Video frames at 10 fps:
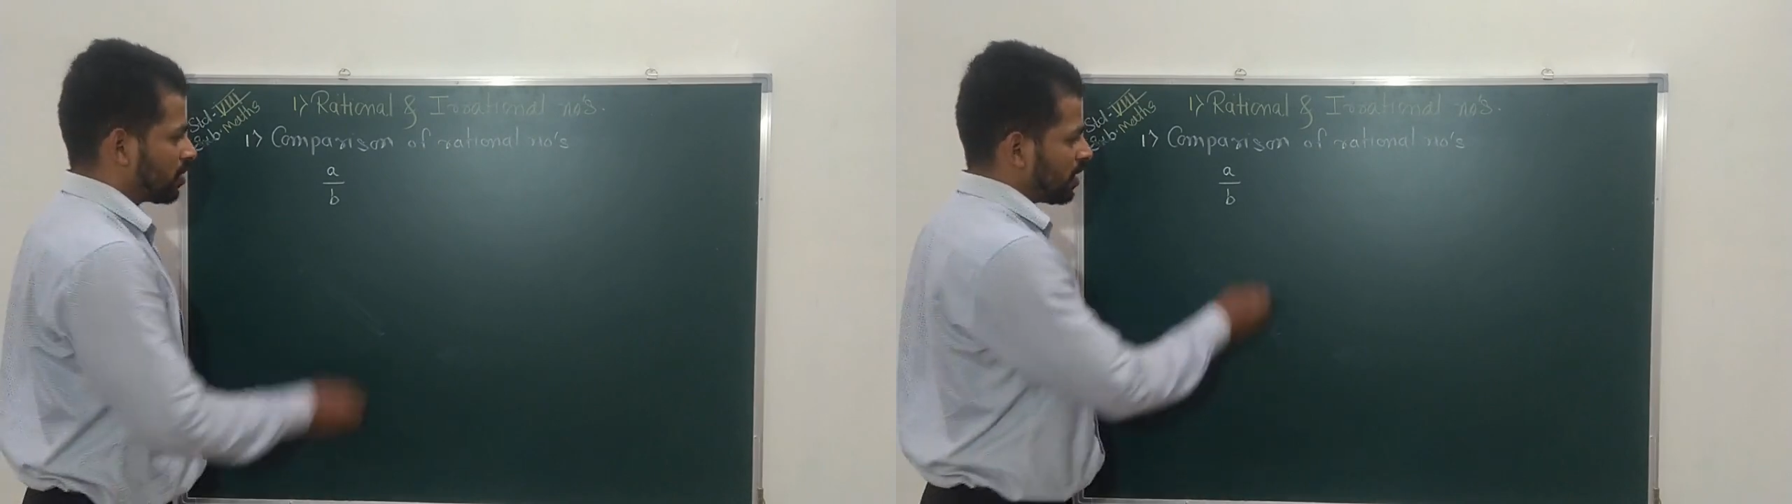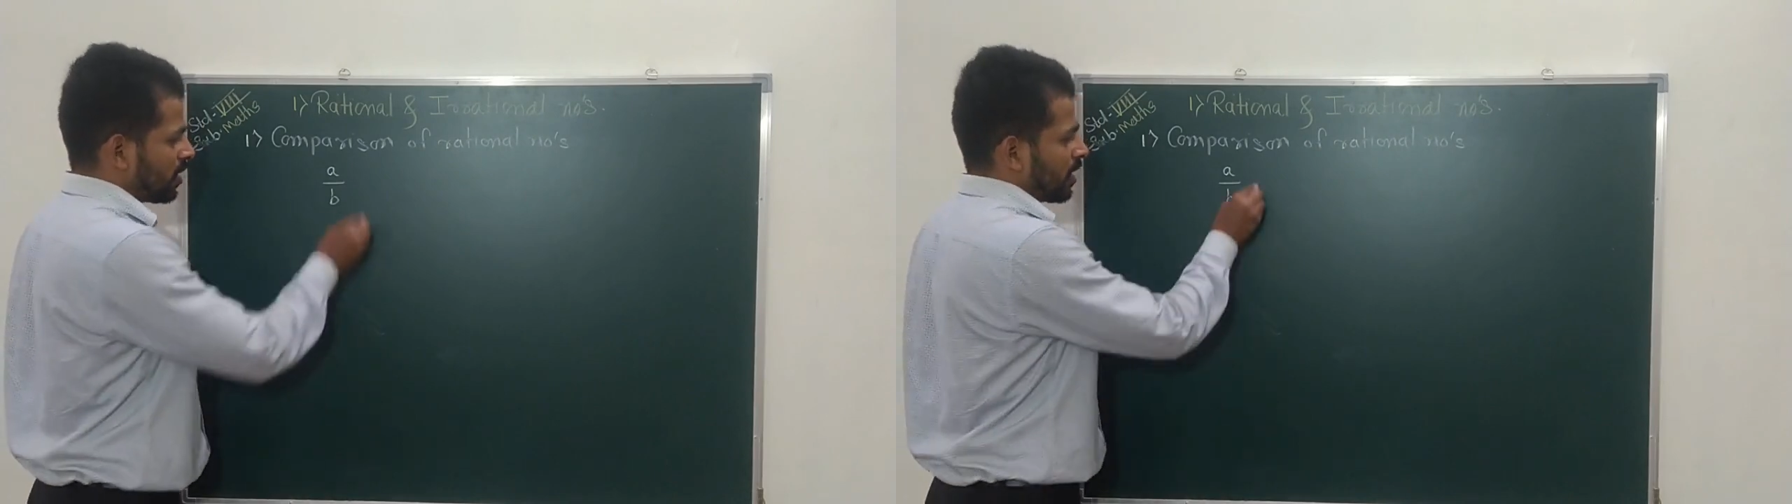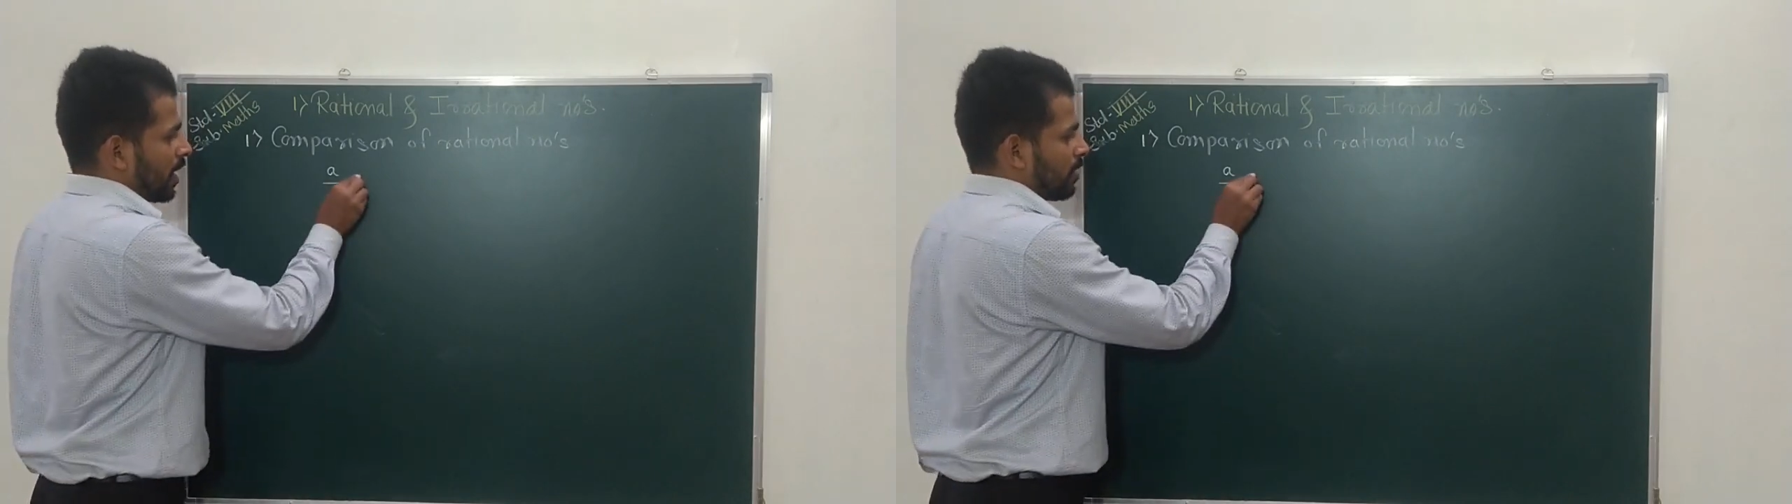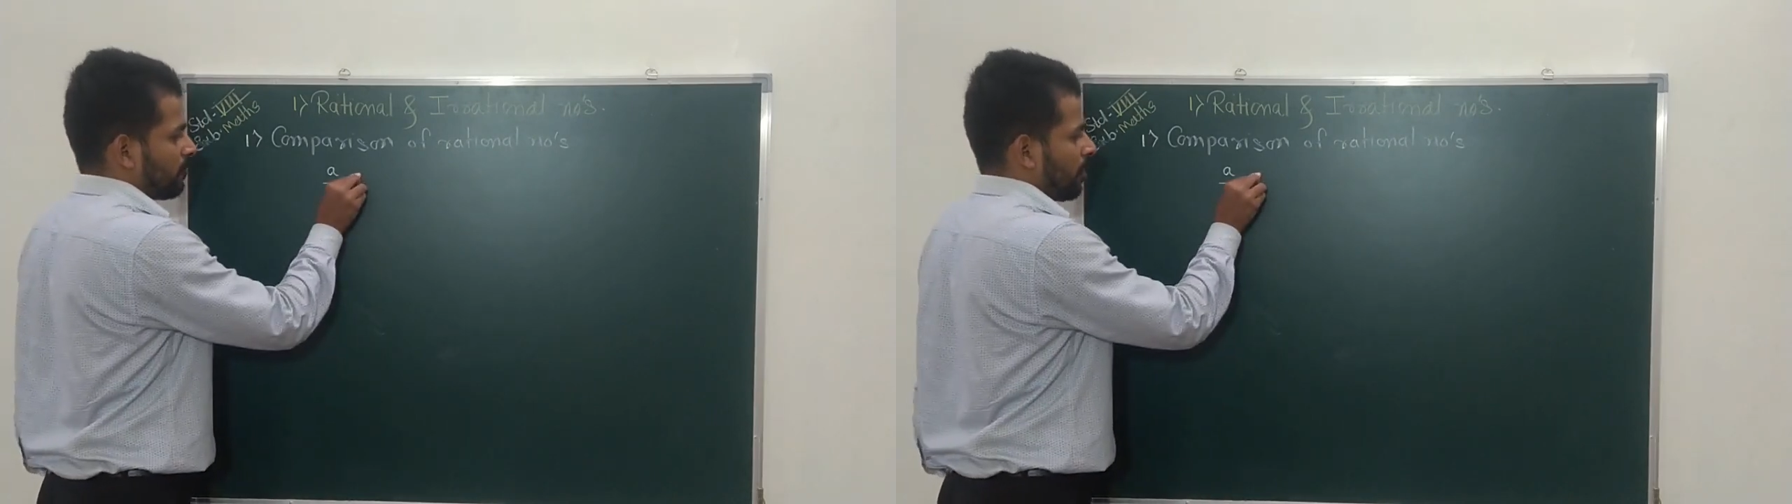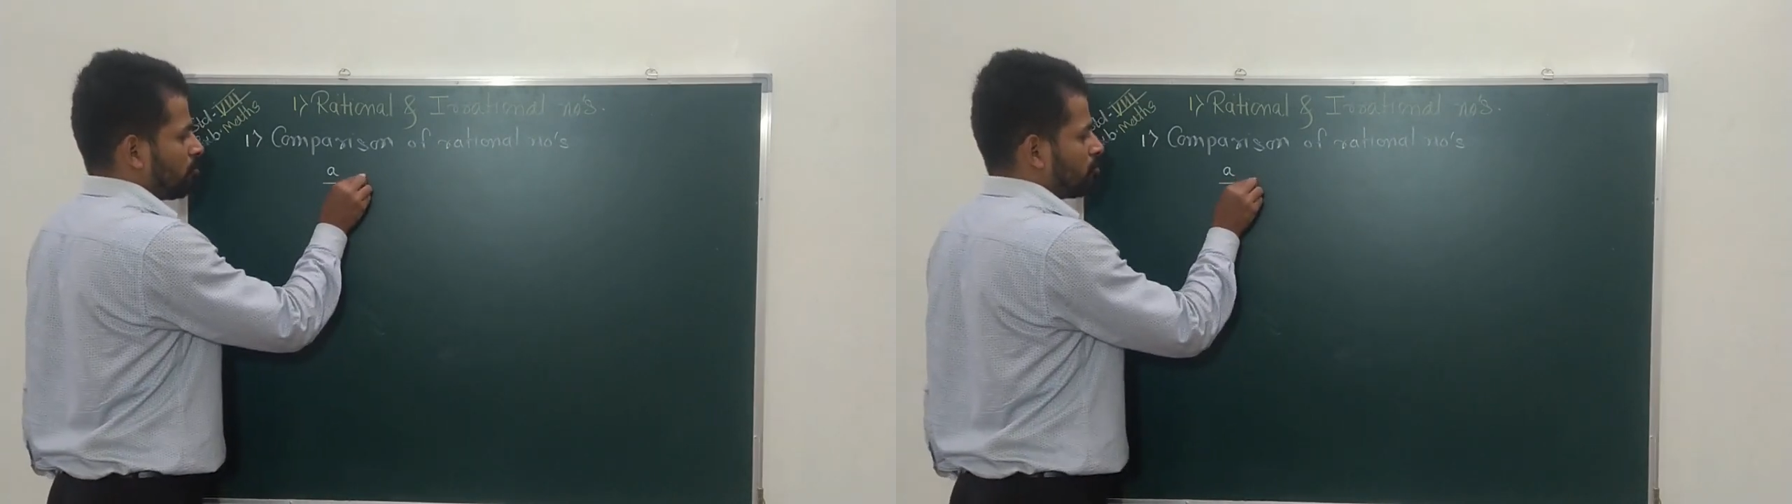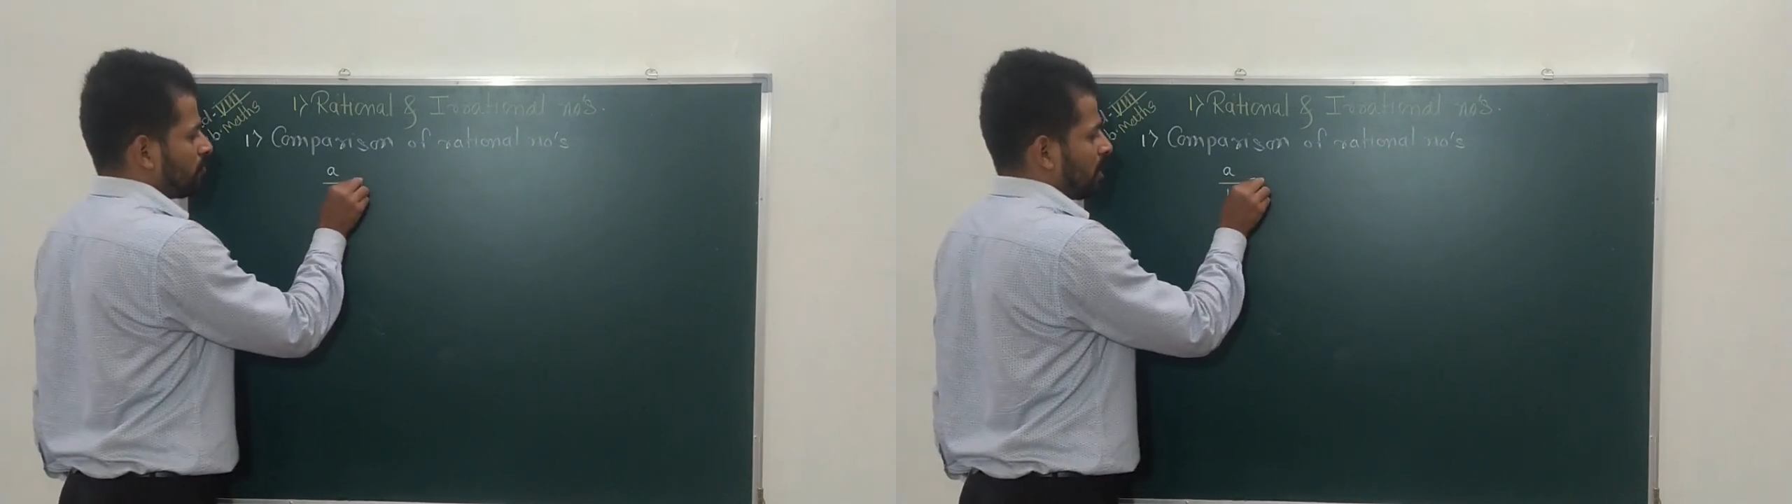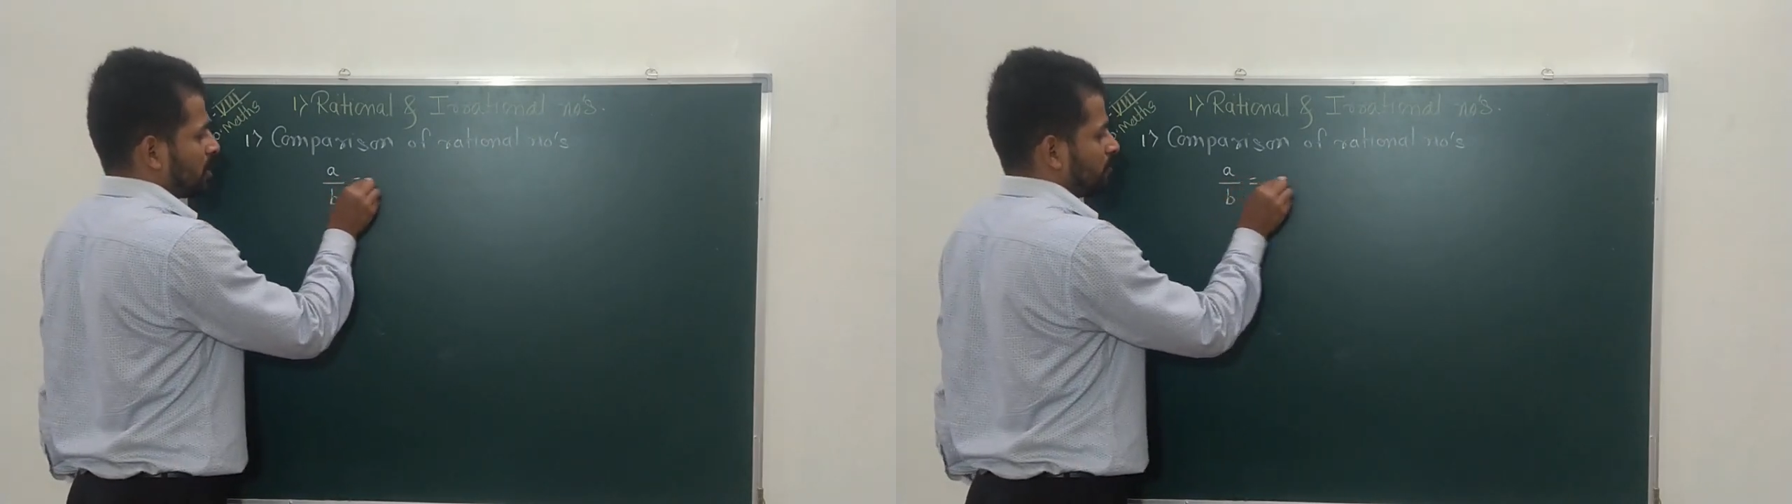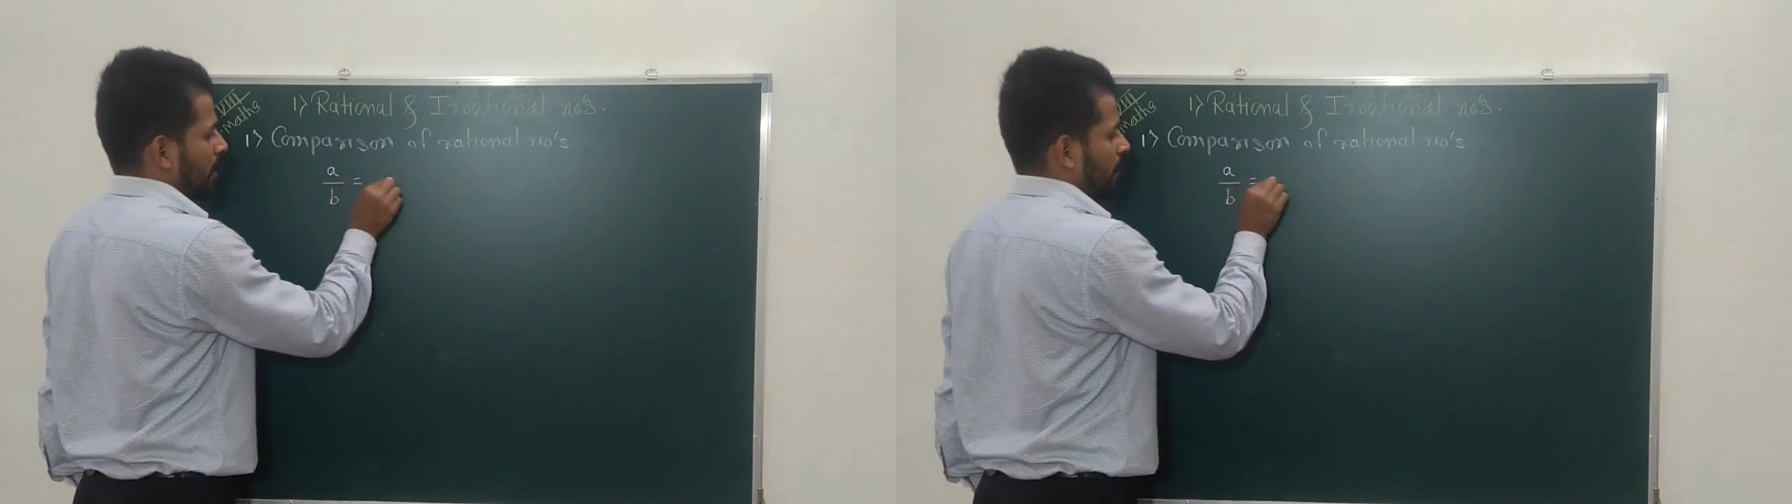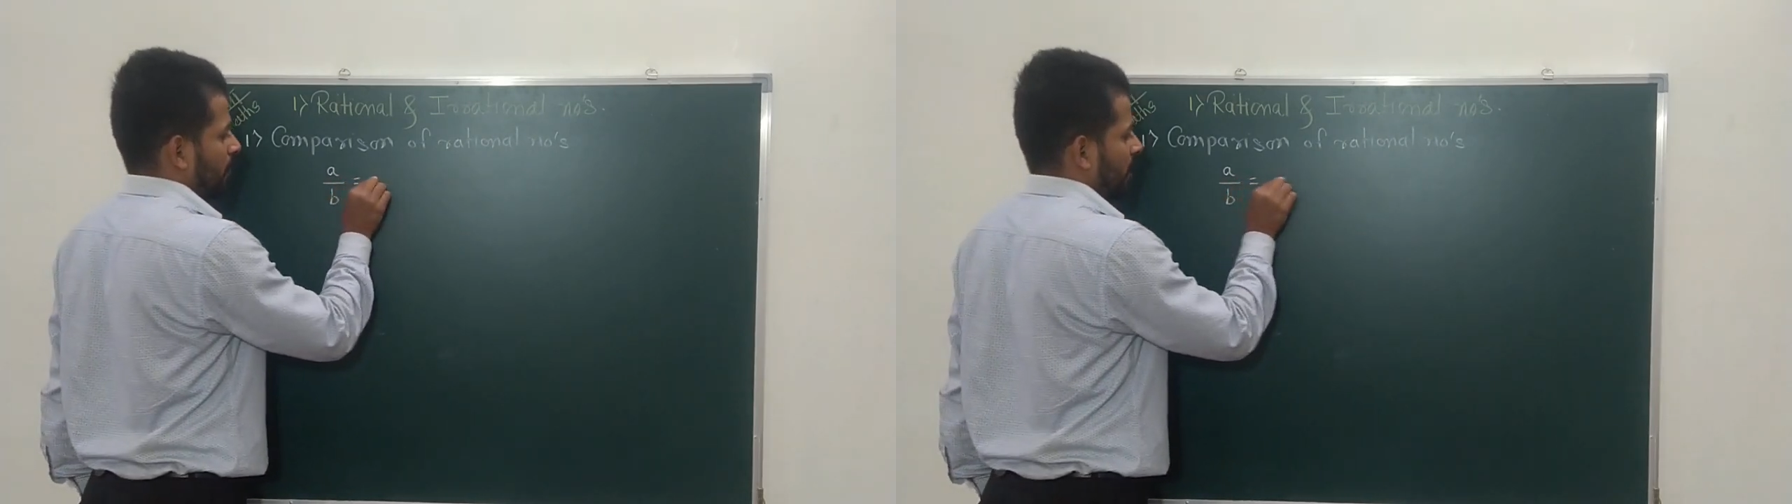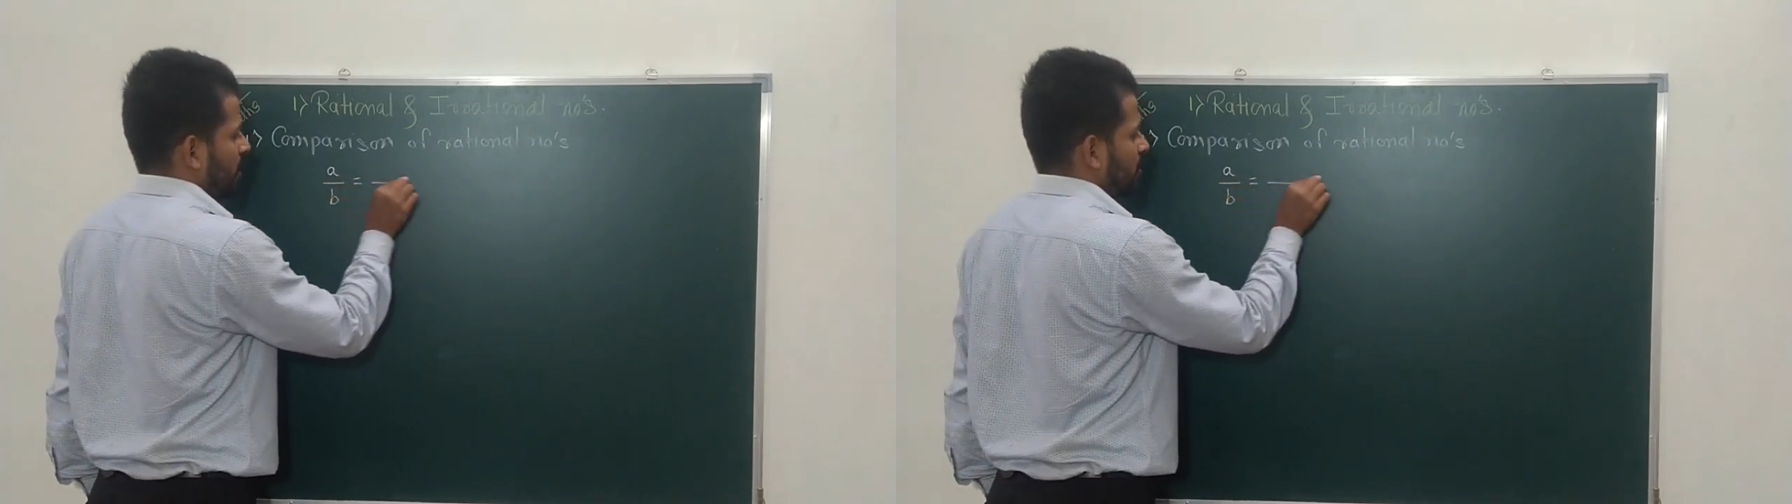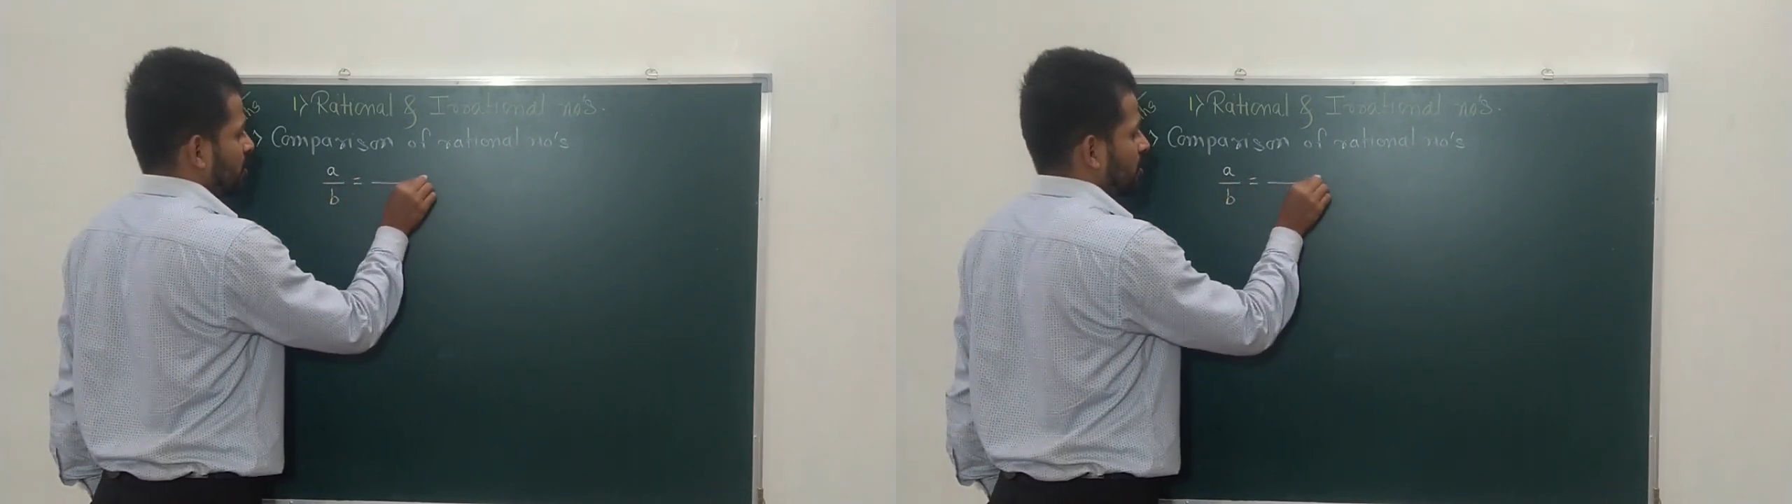Okay, so we have to multiply by,